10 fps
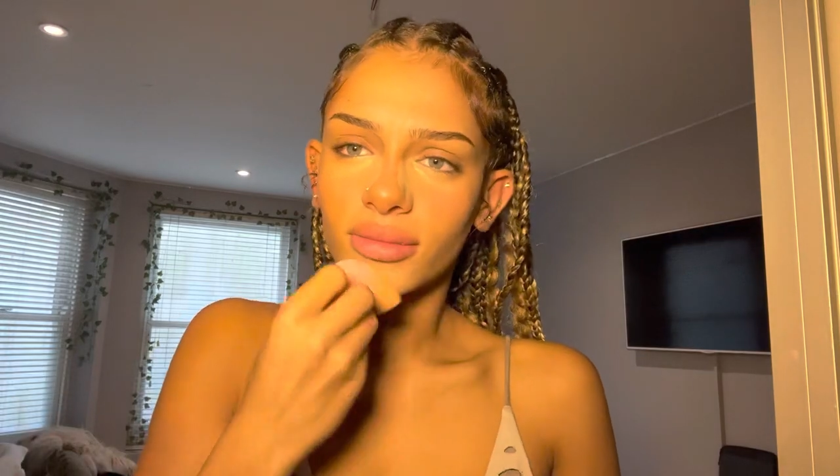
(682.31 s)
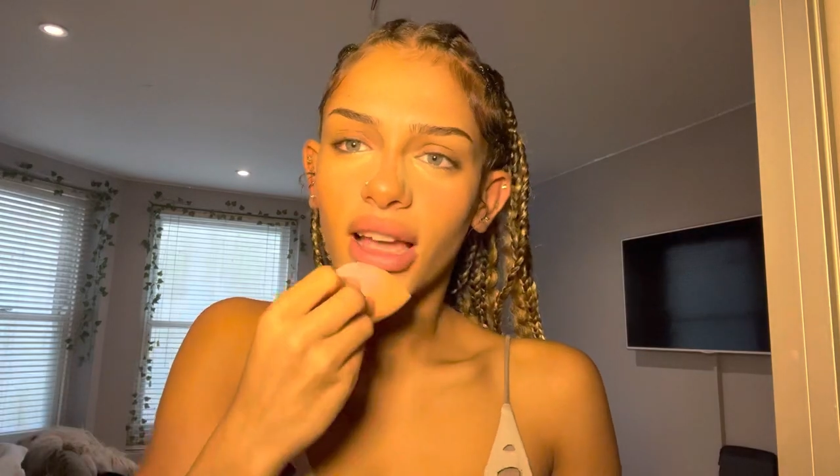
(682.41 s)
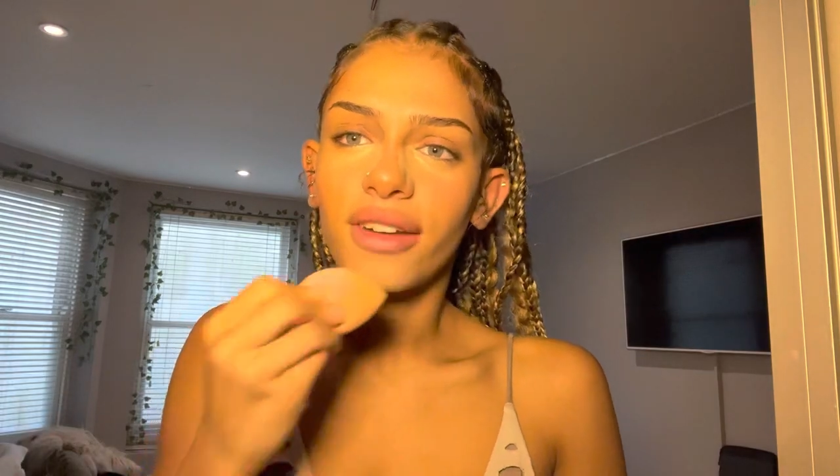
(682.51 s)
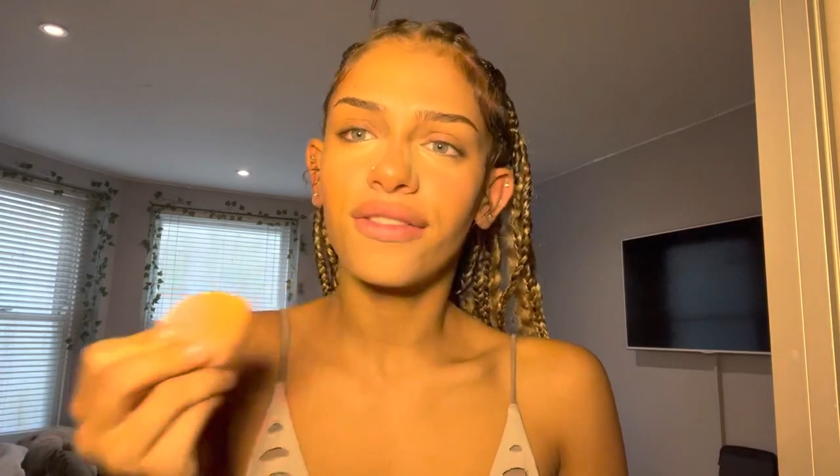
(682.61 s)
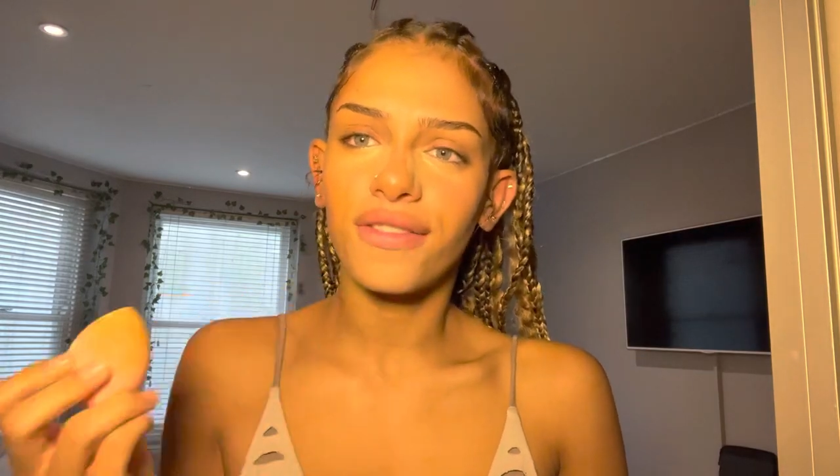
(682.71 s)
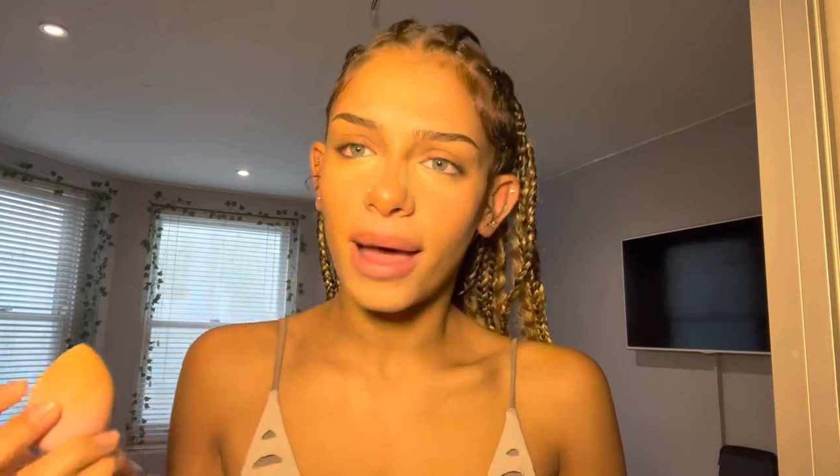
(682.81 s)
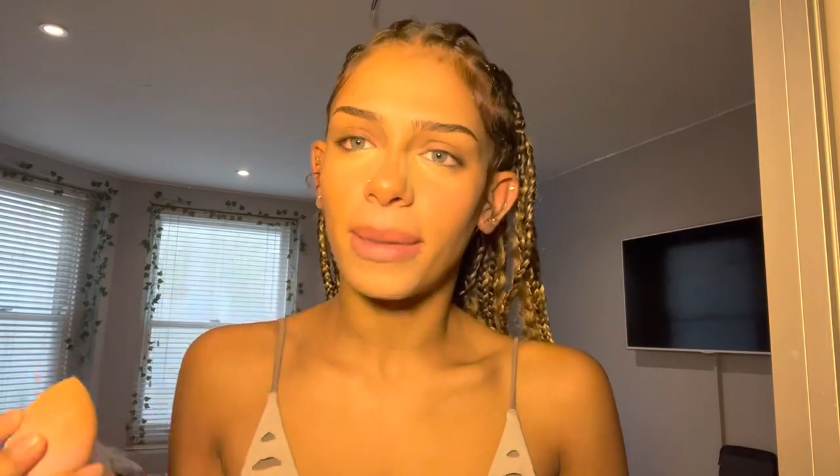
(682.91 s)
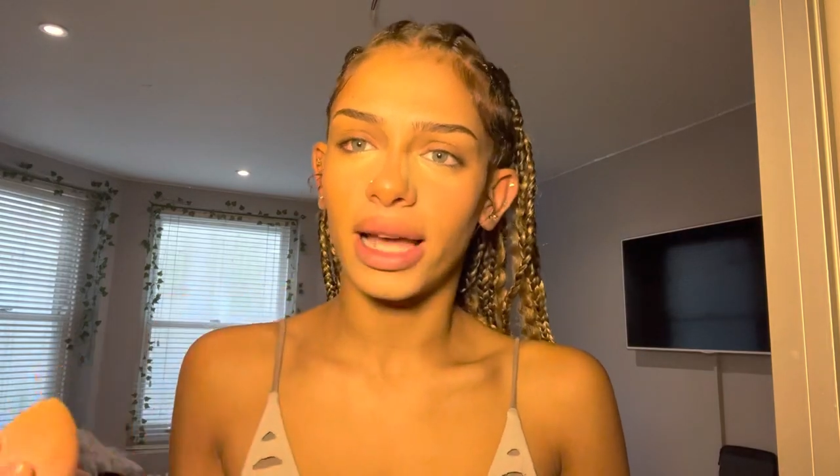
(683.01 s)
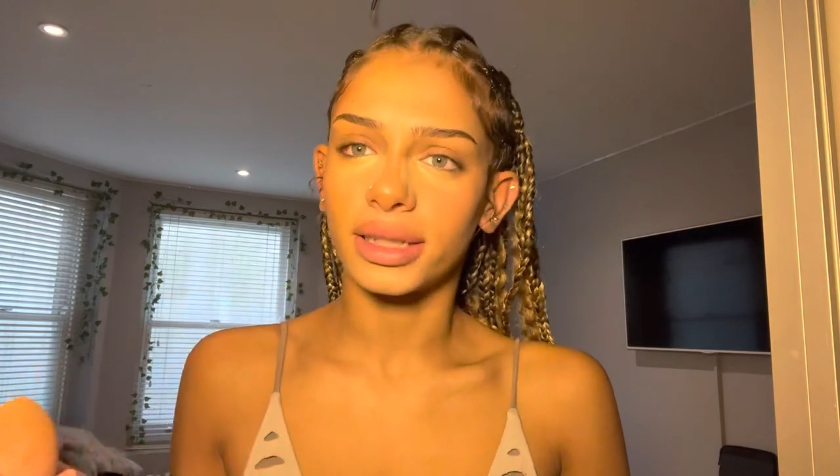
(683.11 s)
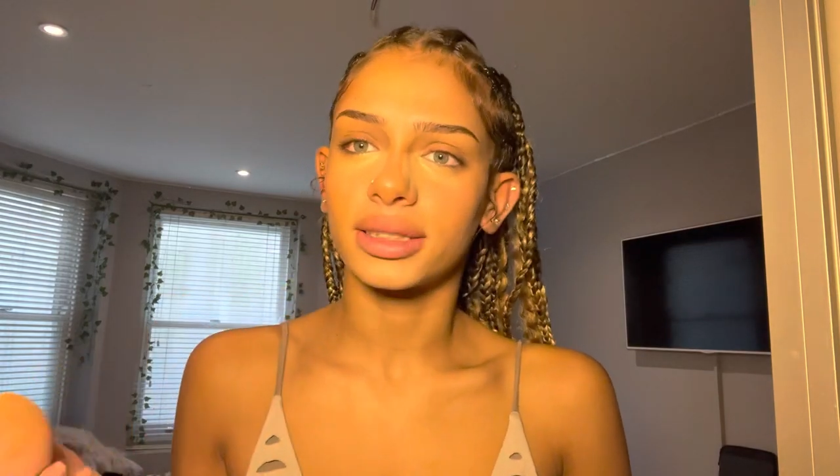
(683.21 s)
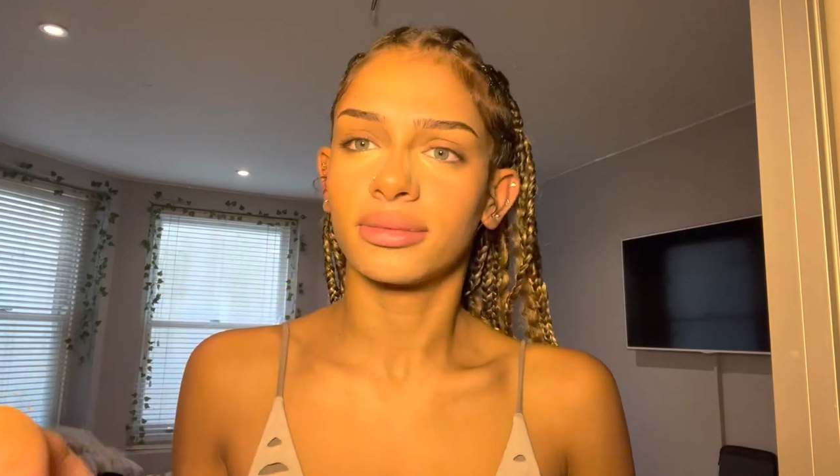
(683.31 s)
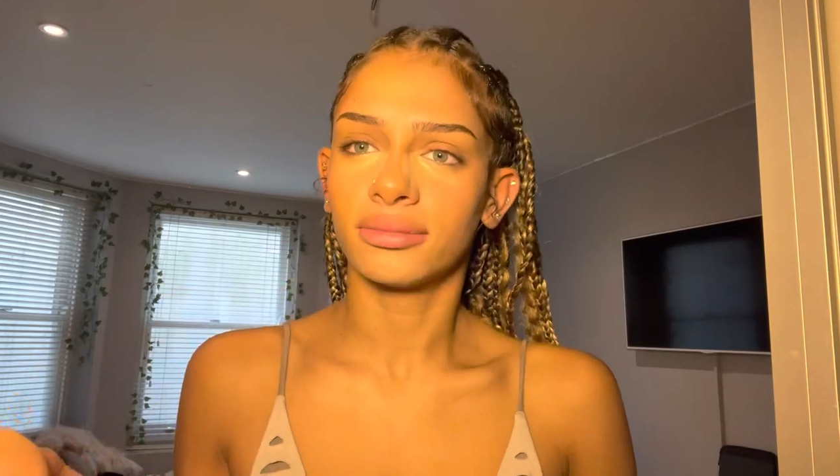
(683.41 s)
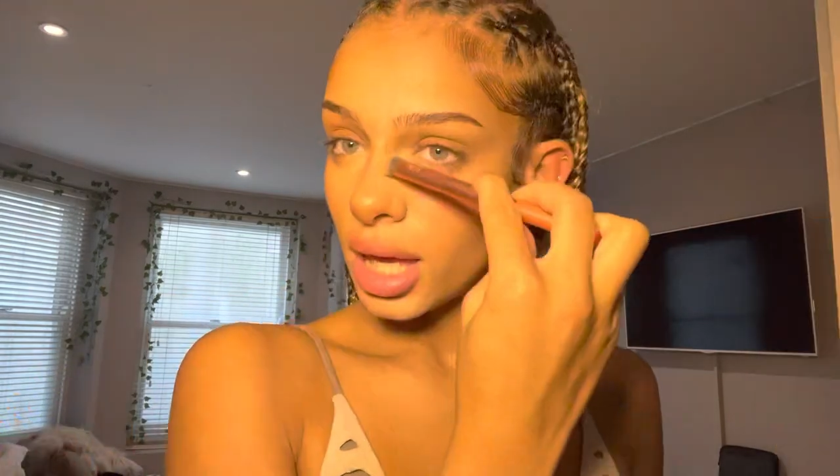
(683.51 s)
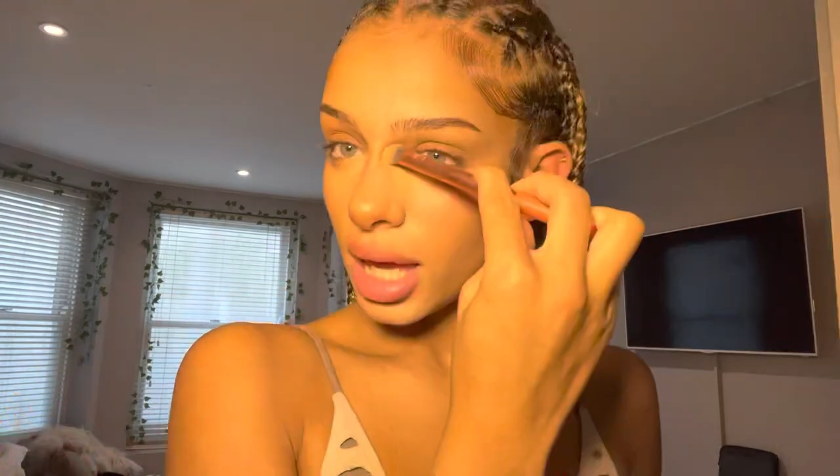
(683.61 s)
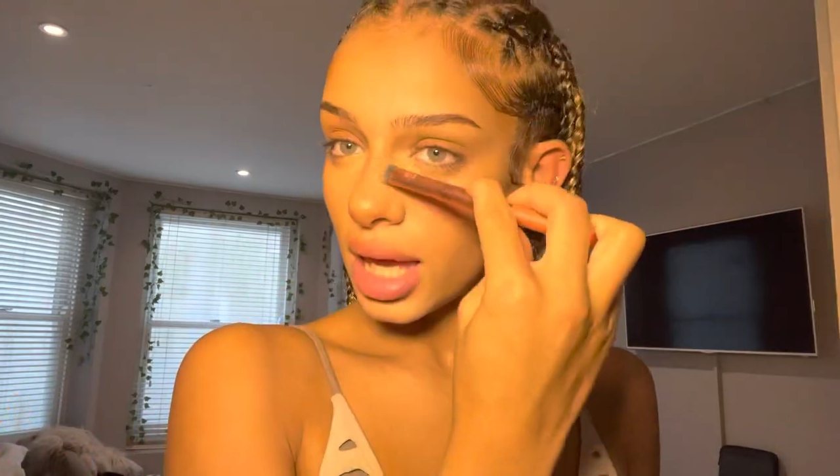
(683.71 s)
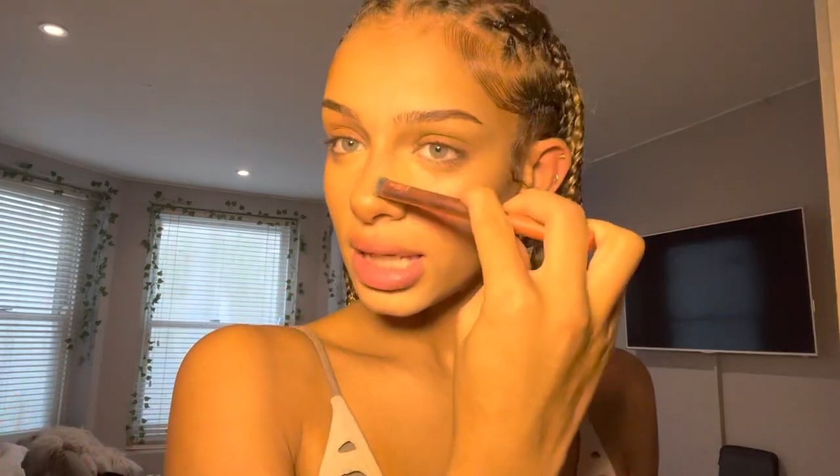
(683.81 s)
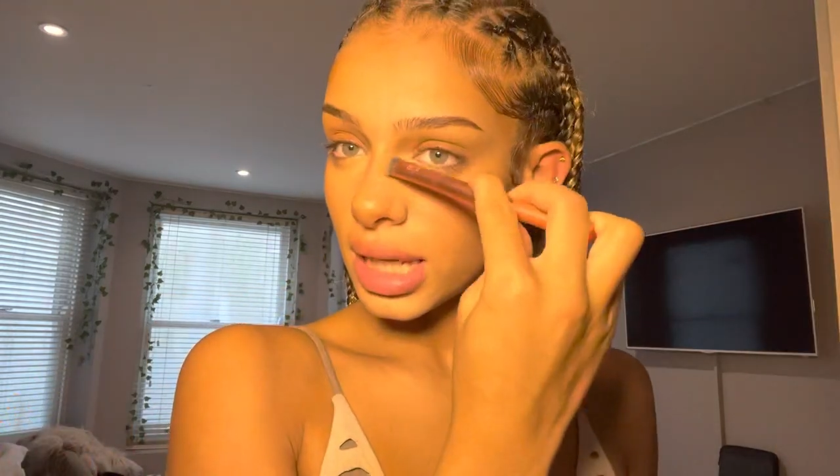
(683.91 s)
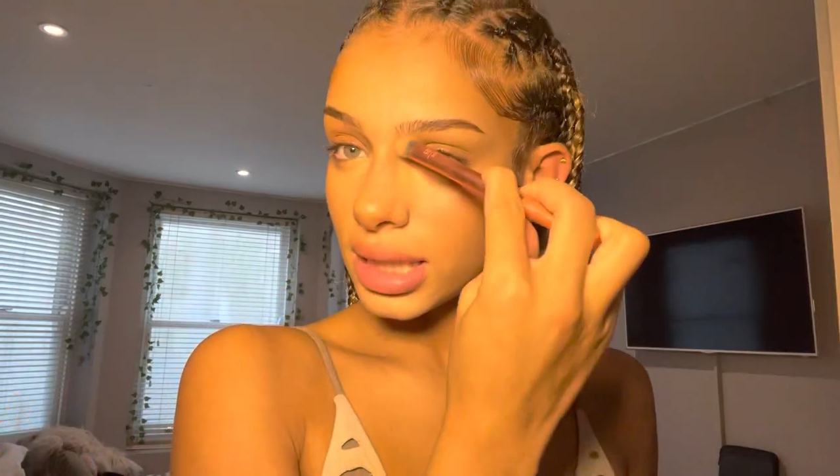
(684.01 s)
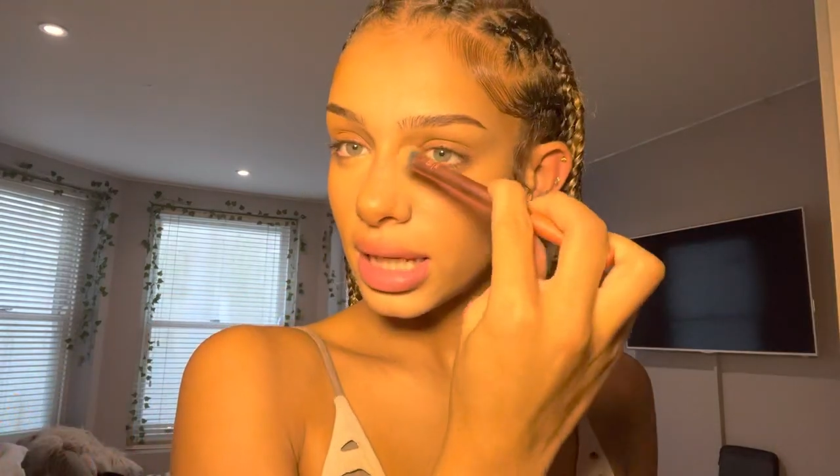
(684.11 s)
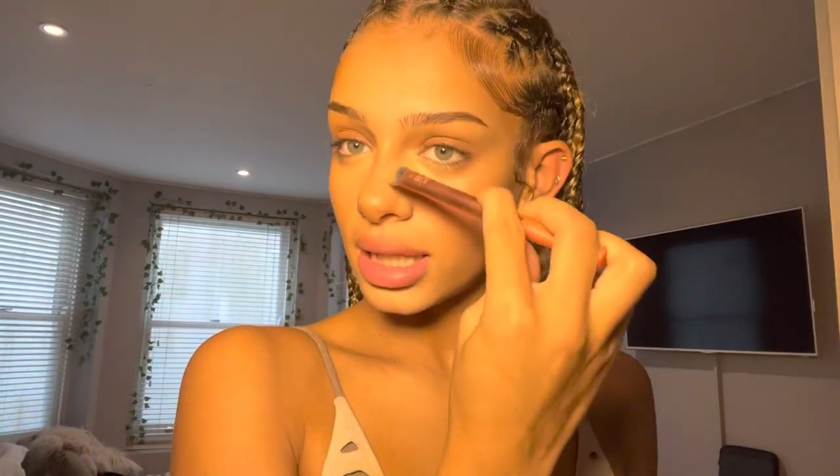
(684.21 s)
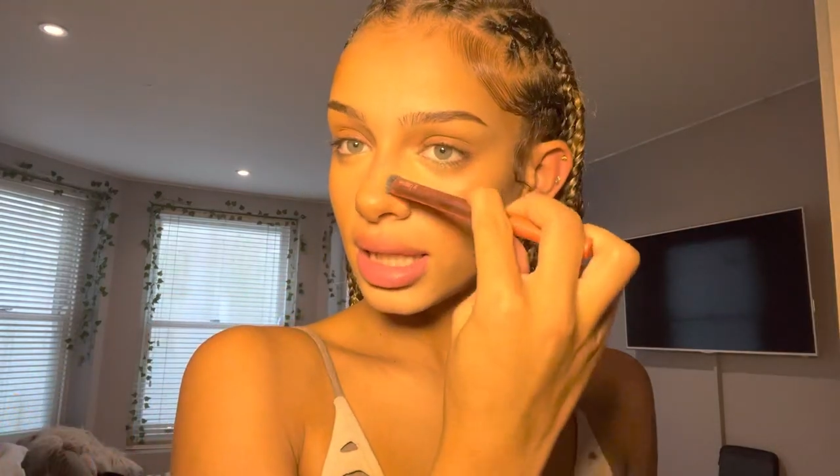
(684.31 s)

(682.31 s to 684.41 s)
I have fat bags. As I said,